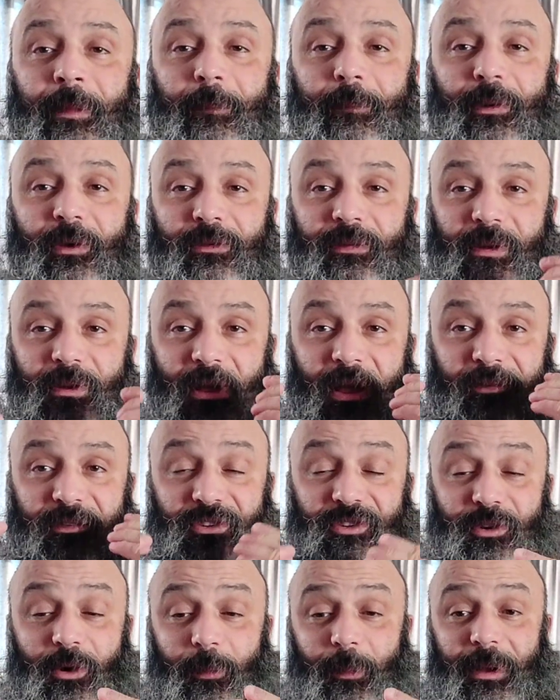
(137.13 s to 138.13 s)
Because when you have
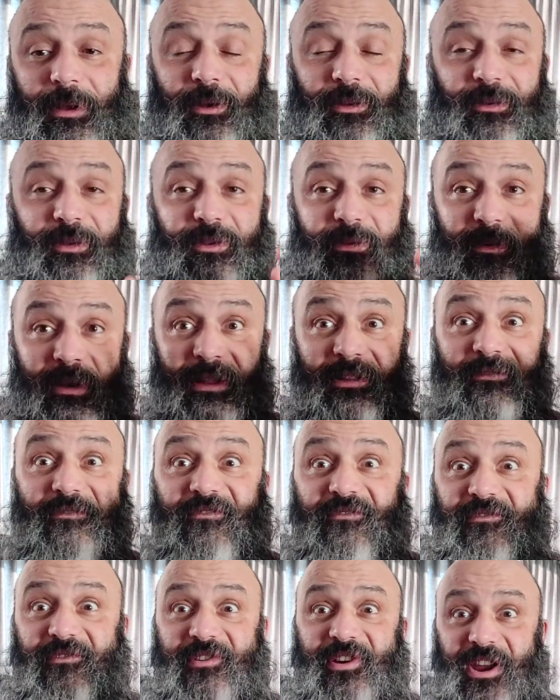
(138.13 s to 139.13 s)
a short beard, otherwise you get a
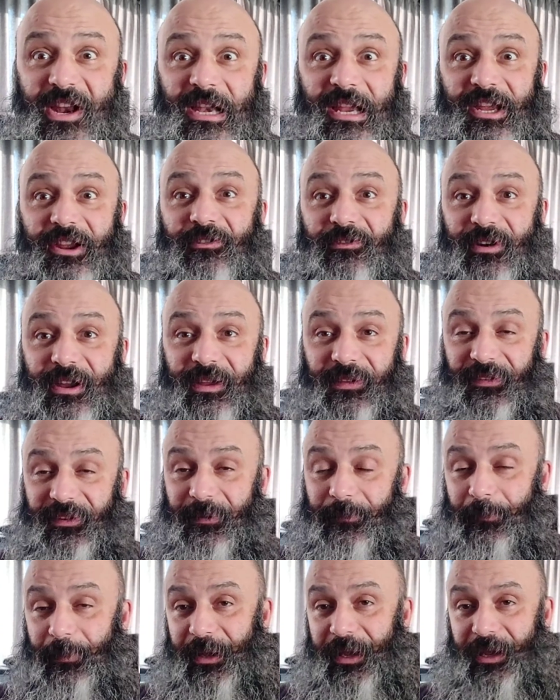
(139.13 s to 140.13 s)
really
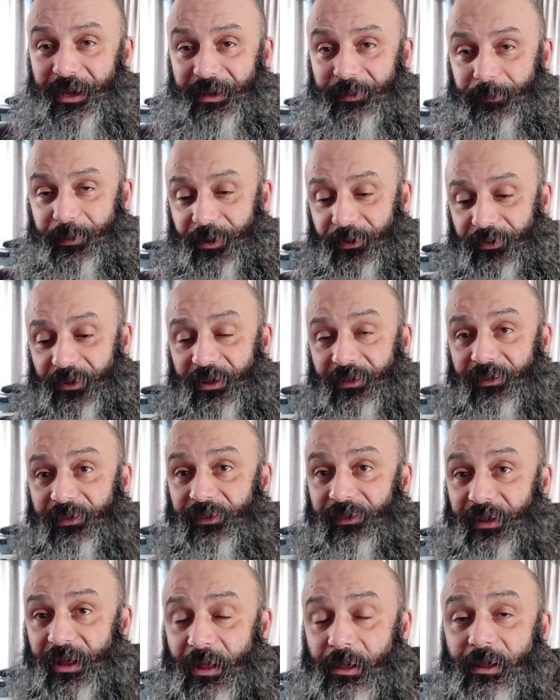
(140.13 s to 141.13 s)
greasy beard because it's
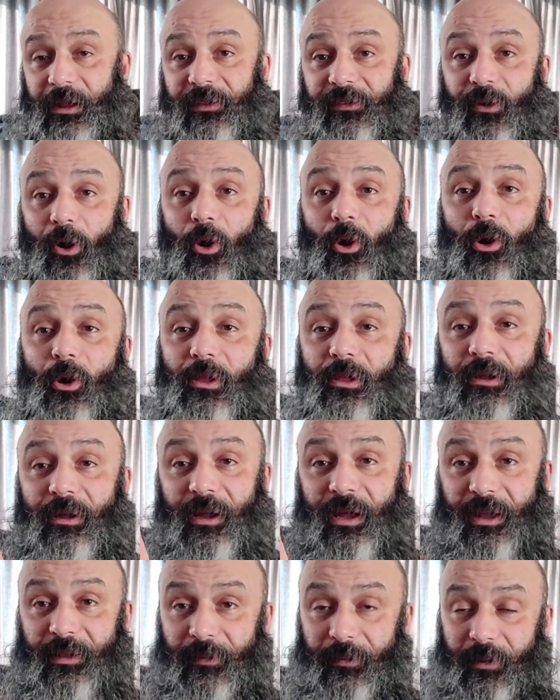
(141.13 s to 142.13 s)
still it's
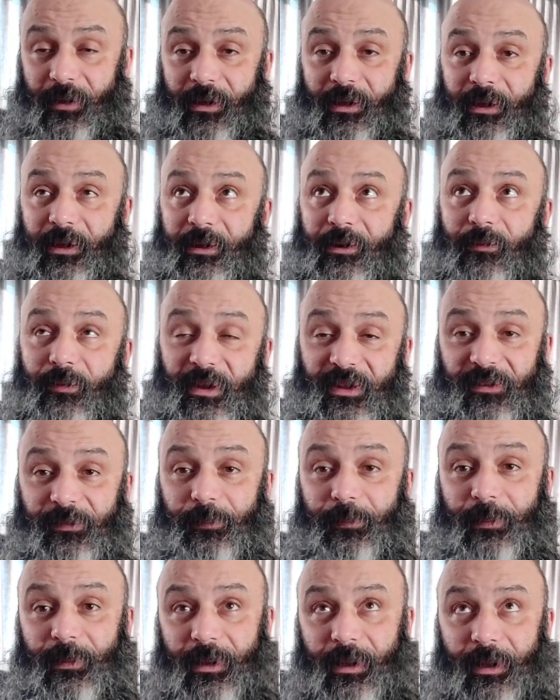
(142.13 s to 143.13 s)
oil and uh,
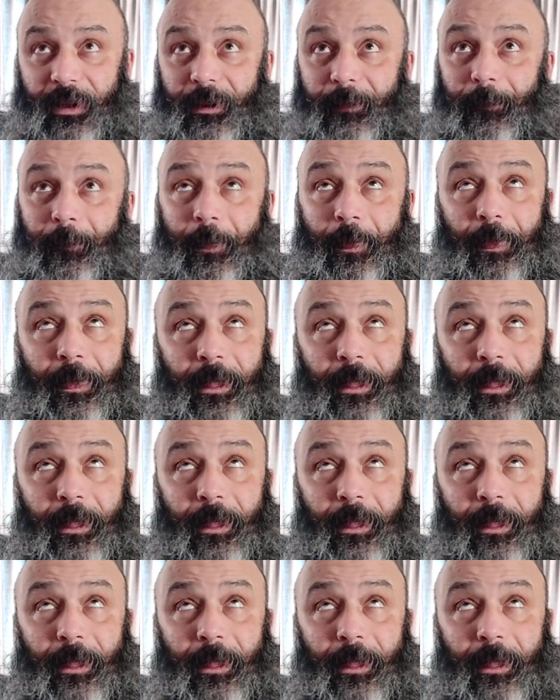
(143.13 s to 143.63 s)
grease, uh,